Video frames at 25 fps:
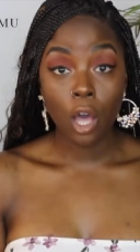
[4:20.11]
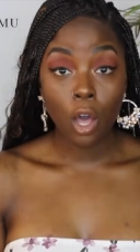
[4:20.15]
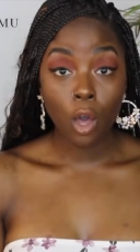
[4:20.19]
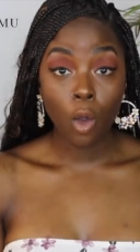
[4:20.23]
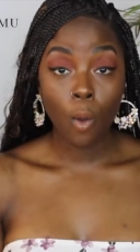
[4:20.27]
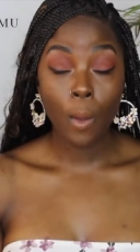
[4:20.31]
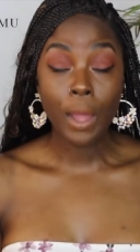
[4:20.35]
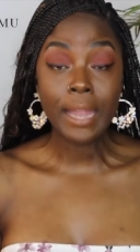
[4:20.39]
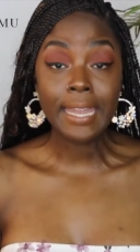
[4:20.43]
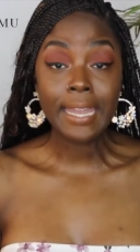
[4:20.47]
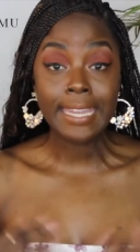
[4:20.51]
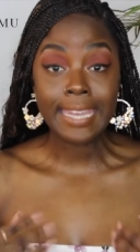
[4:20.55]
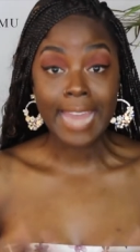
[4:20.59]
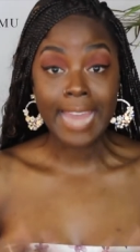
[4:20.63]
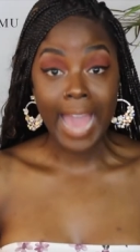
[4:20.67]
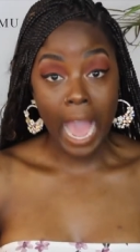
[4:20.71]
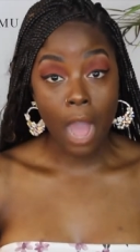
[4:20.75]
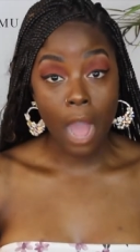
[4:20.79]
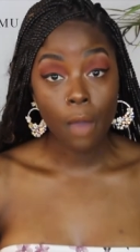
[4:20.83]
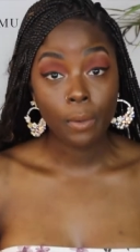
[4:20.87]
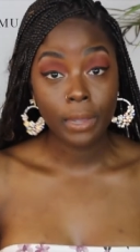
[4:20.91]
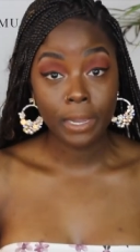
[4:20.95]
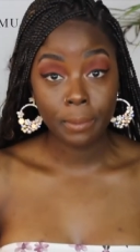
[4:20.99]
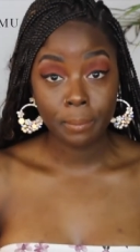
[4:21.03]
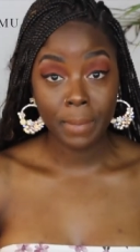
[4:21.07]
So
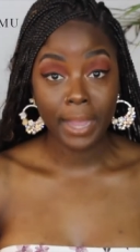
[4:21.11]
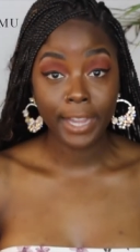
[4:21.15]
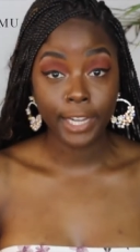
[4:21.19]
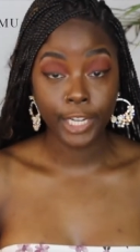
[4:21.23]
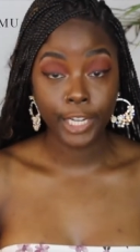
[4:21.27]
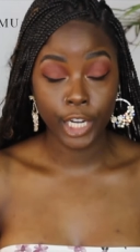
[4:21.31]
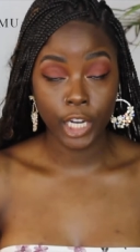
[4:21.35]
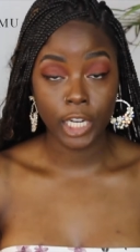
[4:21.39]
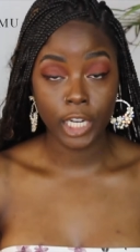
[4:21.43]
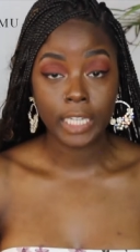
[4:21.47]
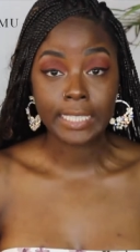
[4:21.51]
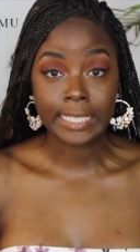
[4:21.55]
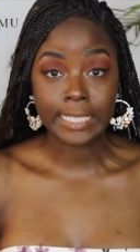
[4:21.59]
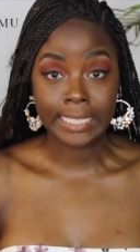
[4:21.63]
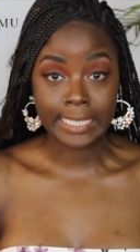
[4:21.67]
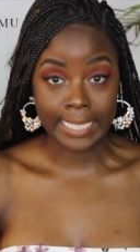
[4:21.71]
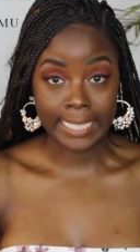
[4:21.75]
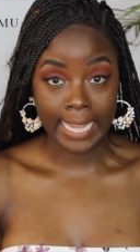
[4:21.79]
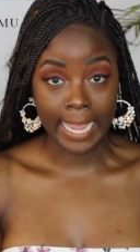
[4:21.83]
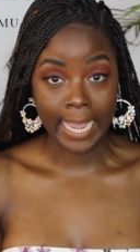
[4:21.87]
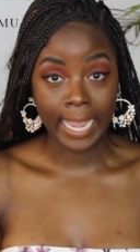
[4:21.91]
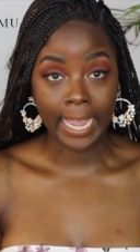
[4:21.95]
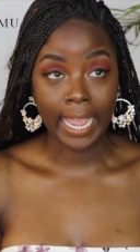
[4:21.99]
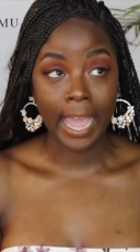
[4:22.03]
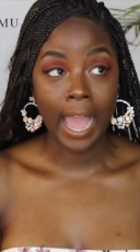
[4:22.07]
now in my current
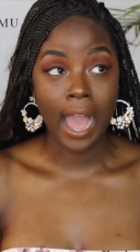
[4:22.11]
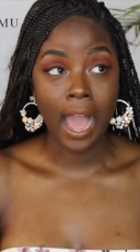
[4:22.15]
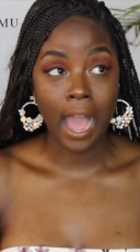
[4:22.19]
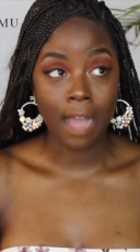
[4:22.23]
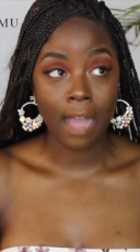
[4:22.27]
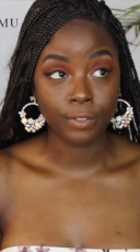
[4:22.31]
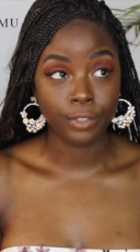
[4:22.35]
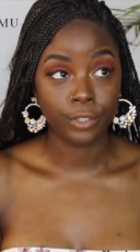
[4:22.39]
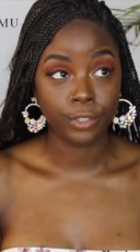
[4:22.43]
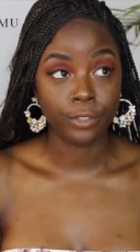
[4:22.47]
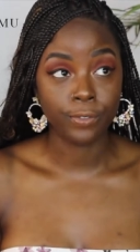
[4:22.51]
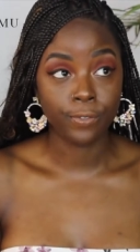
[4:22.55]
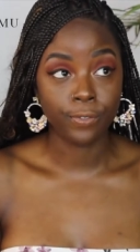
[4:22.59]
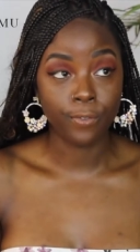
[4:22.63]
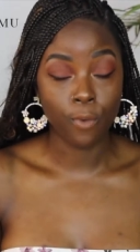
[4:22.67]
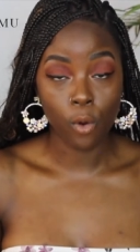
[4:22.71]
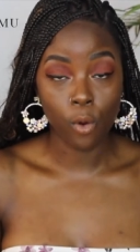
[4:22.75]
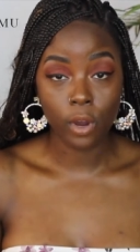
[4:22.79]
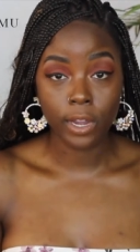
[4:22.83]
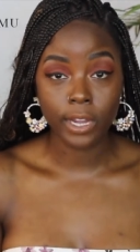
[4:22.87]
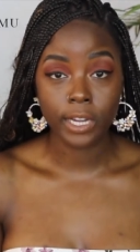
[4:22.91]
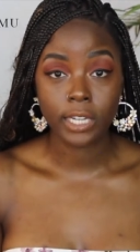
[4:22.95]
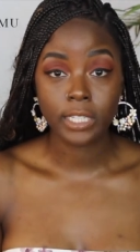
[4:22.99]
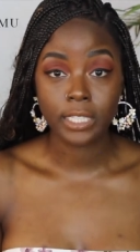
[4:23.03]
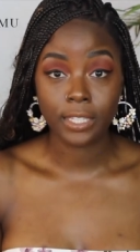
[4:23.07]
day, after
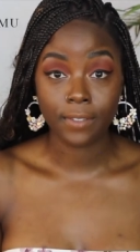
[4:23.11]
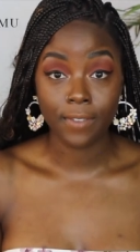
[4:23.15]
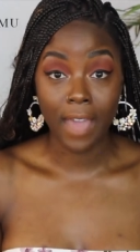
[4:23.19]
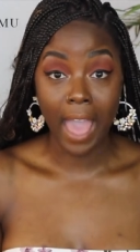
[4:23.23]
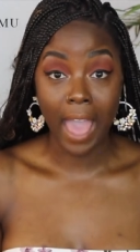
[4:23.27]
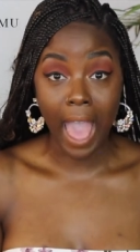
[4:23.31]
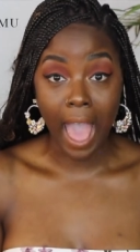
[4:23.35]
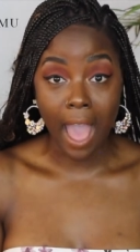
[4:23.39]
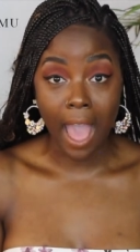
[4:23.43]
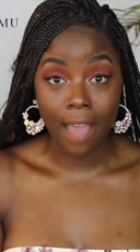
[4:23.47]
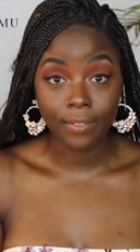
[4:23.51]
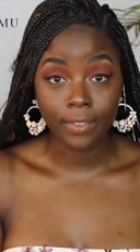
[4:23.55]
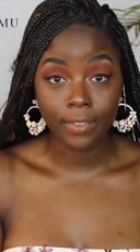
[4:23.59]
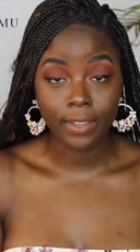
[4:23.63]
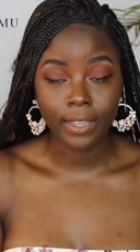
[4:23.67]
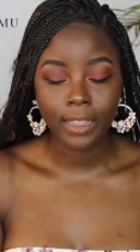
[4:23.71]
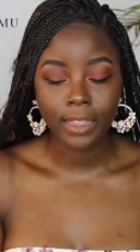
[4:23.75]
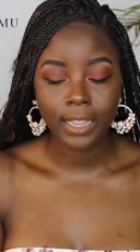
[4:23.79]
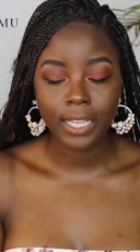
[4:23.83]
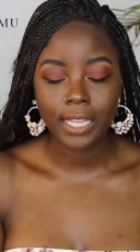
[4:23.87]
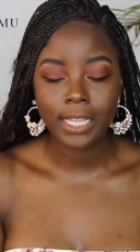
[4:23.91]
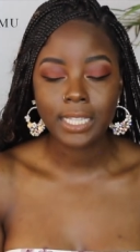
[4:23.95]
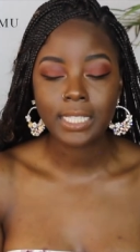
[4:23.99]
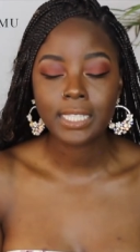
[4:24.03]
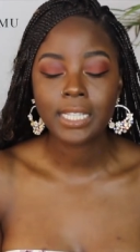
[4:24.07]
four years of
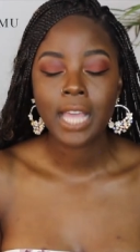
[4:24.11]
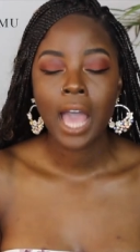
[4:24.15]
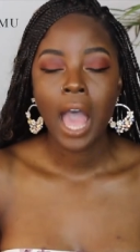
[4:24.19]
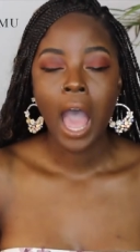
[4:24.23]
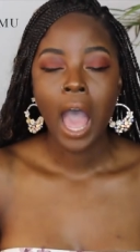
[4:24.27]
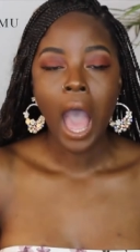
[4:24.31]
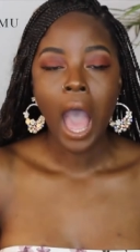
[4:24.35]
having this,